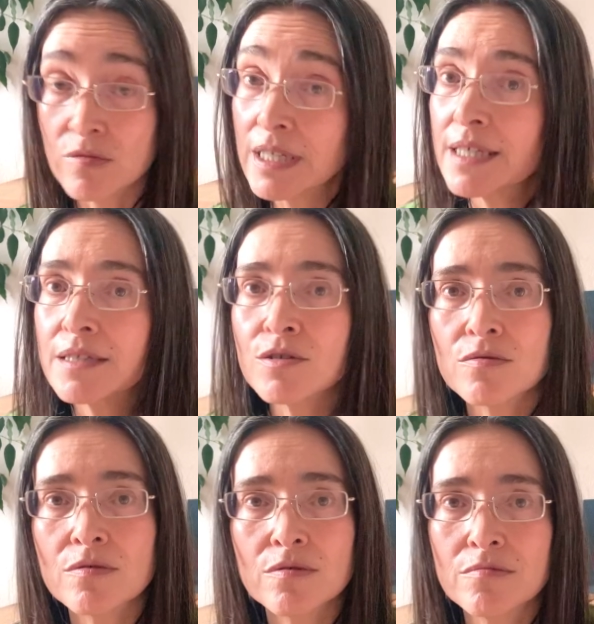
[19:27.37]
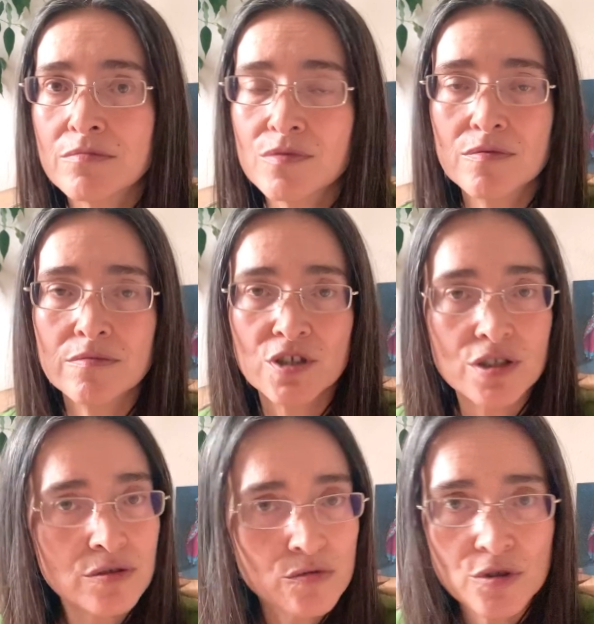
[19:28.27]
Really, don't
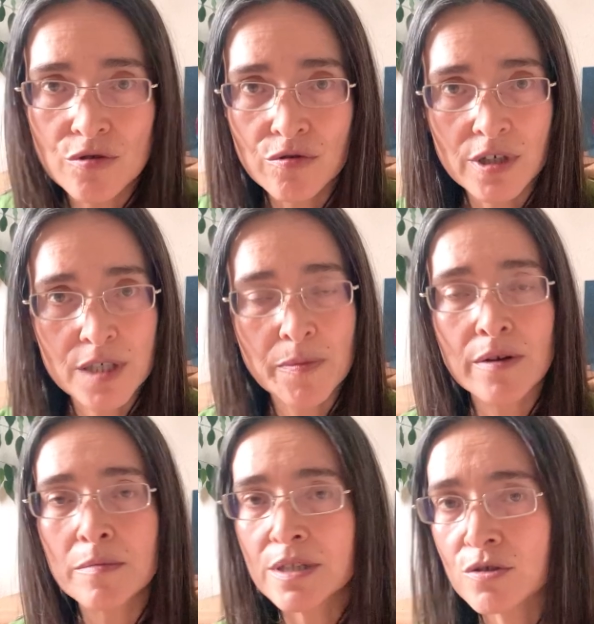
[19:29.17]
just do your own experiment.